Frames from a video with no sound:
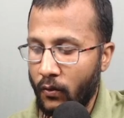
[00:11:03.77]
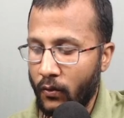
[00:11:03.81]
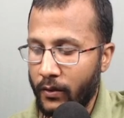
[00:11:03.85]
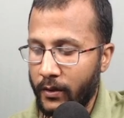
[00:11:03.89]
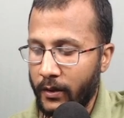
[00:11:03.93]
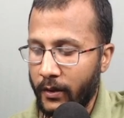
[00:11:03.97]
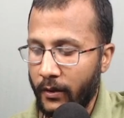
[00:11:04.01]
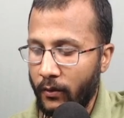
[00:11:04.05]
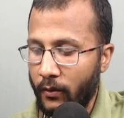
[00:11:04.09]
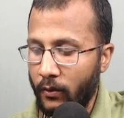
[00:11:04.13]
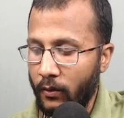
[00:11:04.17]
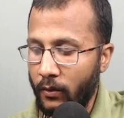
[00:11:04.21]

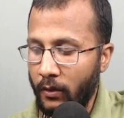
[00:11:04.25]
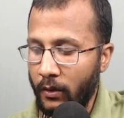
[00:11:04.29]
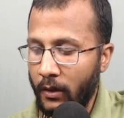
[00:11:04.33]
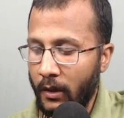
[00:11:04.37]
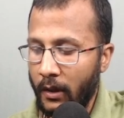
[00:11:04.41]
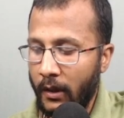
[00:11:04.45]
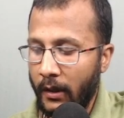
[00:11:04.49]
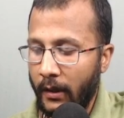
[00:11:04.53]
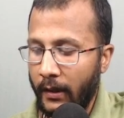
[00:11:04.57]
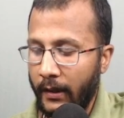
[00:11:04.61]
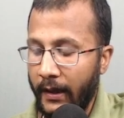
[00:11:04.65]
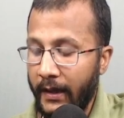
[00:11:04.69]
0,
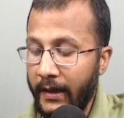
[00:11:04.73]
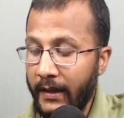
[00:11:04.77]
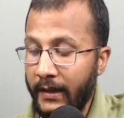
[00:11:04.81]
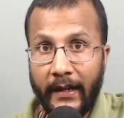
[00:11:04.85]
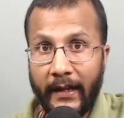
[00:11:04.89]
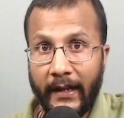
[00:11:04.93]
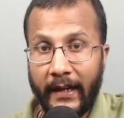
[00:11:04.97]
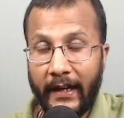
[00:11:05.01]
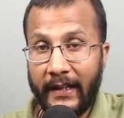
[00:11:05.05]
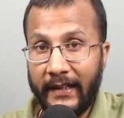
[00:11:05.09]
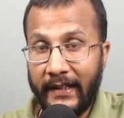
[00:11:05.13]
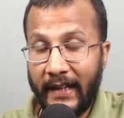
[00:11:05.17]
right?
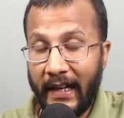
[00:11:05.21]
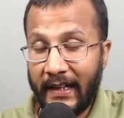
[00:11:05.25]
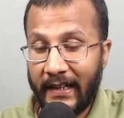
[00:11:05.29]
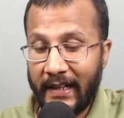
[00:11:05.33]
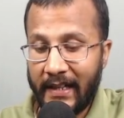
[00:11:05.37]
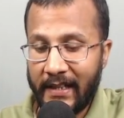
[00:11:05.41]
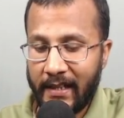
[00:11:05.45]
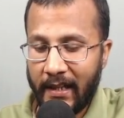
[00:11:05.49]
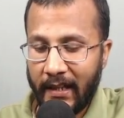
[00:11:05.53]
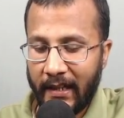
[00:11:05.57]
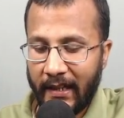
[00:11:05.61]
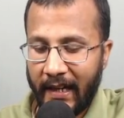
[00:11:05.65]
In that
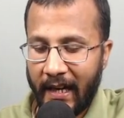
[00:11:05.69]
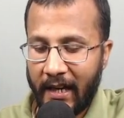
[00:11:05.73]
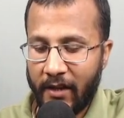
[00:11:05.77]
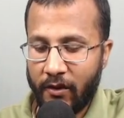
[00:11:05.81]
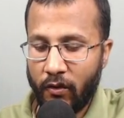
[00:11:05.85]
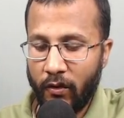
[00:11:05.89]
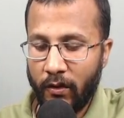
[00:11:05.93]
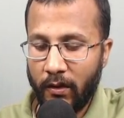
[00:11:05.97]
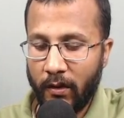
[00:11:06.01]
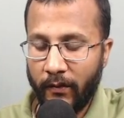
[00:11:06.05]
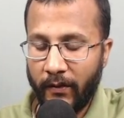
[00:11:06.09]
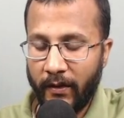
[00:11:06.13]
case I'll
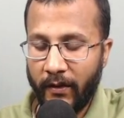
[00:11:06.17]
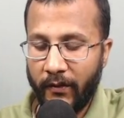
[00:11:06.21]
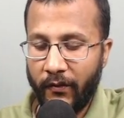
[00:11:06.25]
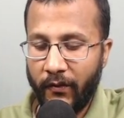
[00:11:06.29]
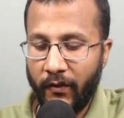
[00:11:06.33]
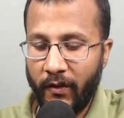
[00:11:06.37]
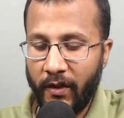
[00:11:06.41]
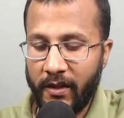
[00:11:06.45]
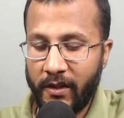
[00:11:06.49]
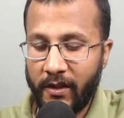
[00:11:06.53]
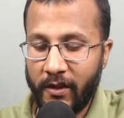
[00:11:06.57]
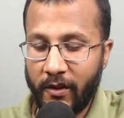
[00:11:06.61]
catch hold of the
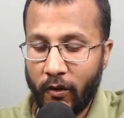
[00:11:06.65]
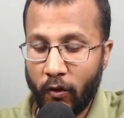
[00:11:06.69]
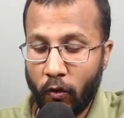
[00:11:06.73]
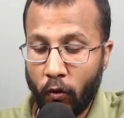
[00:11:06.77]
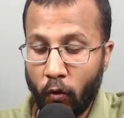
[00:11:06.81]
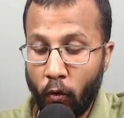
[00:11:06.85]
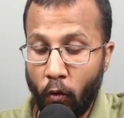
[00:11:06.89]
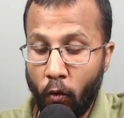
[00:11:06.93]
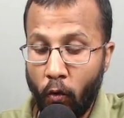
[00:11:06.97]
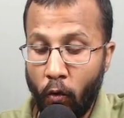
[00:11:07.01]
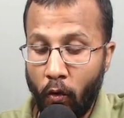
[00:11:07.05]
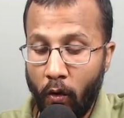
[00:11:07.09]
first
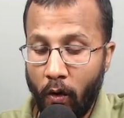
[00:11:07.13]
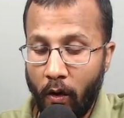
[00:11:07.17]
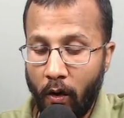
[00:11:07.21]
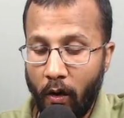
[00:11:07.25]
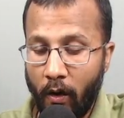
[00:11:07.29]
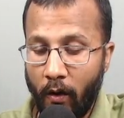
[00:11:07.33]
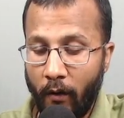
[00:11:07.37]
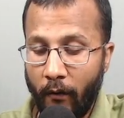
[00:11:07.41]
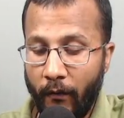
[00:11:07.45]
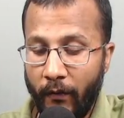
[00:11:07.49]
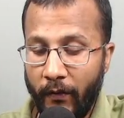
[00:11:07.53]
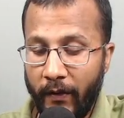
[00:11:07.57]
row
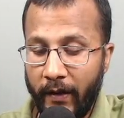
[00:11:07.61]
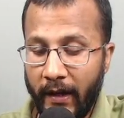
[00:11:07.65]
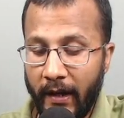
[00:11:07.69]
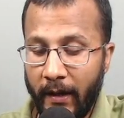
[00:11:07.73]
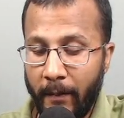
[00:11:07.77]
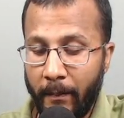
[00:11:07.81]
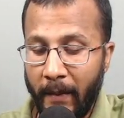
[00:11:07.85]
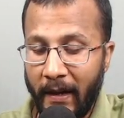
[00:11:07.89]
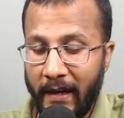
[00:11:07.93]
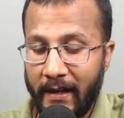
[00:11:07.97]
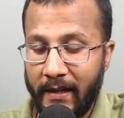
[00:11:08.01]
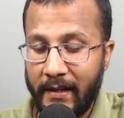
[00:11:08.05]
of
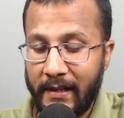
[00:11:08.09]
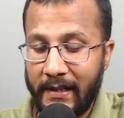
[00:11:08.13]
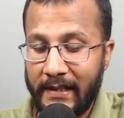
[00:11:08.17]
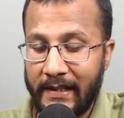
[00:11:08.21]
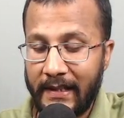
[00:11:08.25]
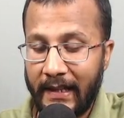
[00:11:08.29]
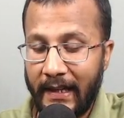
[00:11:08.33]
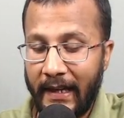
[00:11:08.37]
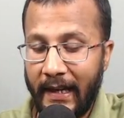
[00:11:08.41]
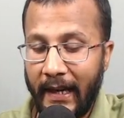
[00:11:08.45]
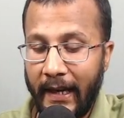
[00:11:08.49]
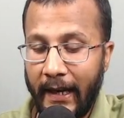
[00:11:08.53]
the
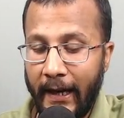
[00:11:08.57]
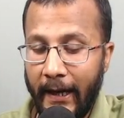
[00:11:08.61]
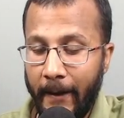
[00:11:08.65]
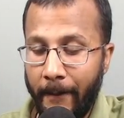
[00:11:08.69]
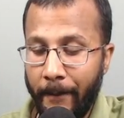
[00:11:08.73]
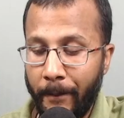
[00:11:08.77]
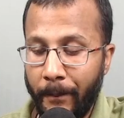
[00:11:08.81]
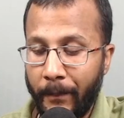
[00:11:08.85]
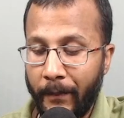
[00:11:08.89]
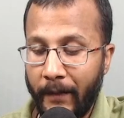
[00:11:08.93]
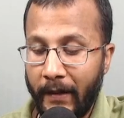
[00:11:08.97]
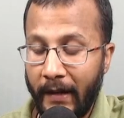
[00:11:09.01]
matrix A
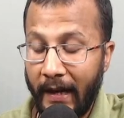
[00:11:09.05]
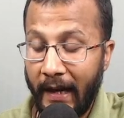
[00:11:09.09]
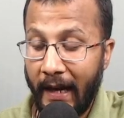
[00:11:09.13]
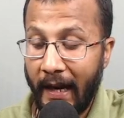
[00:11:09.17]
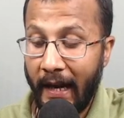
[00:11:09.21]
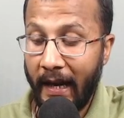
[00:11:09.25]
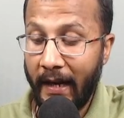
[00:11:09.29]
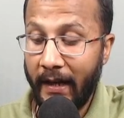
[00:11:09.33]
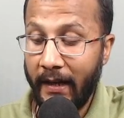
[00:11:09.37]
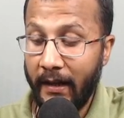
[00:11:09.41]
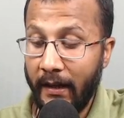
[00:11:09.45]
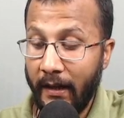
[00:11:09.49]

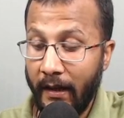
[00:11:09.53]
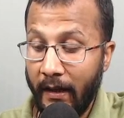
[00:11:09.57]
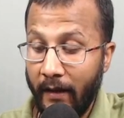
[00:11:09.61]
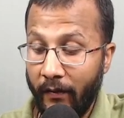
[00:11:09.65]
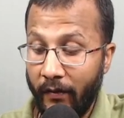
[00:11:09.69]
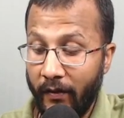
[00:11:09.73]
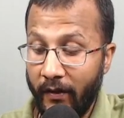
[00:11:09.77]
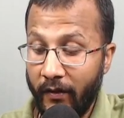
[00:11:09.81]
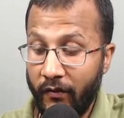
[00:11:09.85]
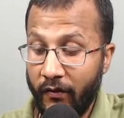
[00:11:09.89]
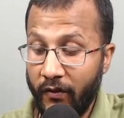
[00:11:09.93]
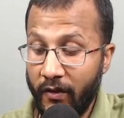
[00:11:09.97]
and
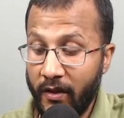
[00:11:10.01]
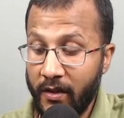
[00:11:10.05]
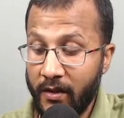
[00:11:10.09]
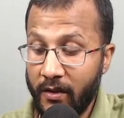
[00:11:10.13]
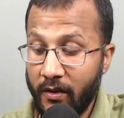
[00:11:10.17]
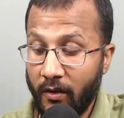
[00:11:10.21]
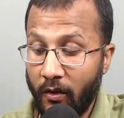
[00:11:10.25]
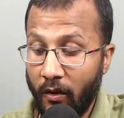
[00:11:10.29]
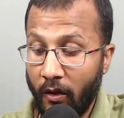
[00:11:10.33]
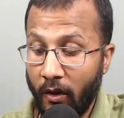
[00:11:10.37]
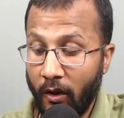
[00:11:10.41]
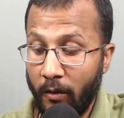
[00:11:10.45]
the
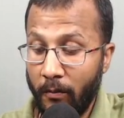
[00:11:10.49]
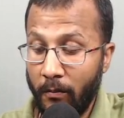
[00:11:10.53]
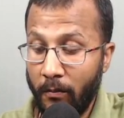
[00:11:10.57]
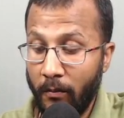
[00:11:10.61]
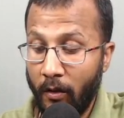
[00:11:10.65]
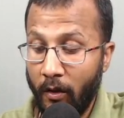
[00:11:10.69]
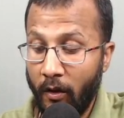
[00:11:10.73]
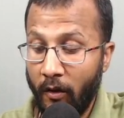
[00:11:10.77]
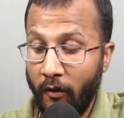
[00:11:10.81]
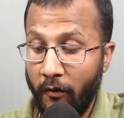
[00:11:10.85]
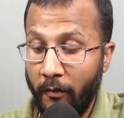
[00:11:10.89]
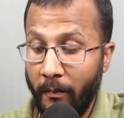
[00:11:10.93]
first column
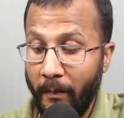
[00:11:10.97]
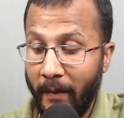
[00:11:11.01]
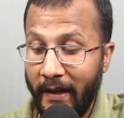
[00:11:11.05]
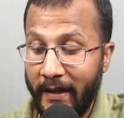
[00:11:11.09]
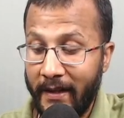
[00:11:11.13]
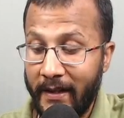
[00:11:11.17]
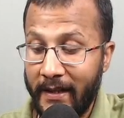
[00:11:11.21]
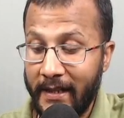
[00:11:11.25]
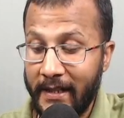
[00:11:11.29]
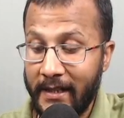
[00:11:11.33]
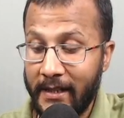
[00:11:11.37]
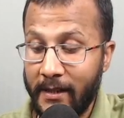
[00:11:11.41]
of
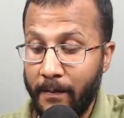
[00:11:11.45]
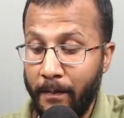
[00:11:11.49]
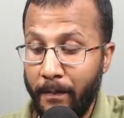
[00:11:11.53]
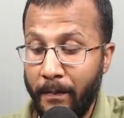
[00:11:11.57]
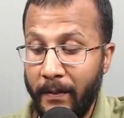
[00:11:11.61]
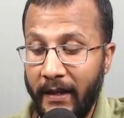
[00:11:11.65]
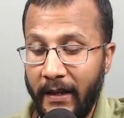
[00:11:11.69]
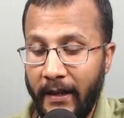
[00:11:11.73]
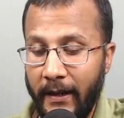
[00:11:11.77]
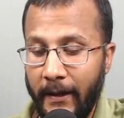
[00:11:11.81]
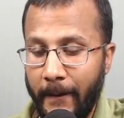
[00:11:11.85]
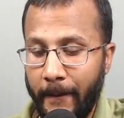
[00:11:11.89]
matrix
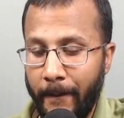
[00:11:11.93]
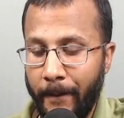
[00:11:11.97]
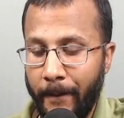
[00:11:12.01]
B,